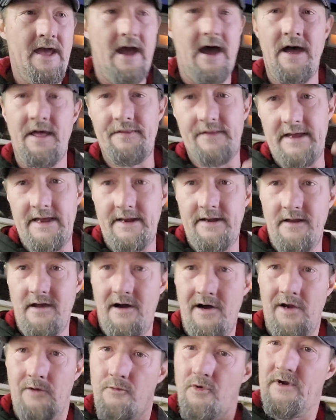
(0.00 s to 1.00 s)
And then
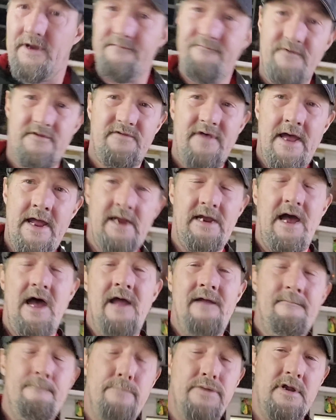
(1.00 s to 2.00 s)
I will give the tank
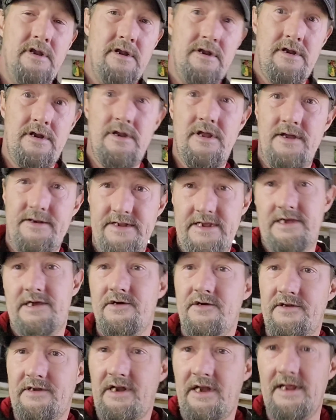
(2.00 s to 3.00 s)
a bloody
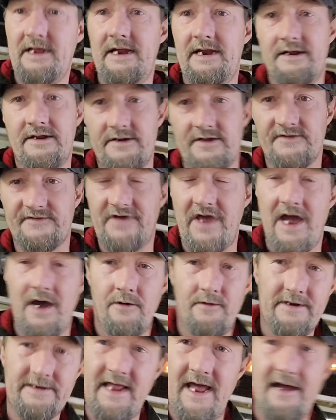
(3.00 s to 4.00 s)
good clean and a
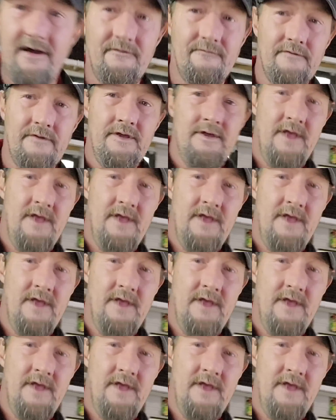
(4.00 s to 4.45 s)
scour down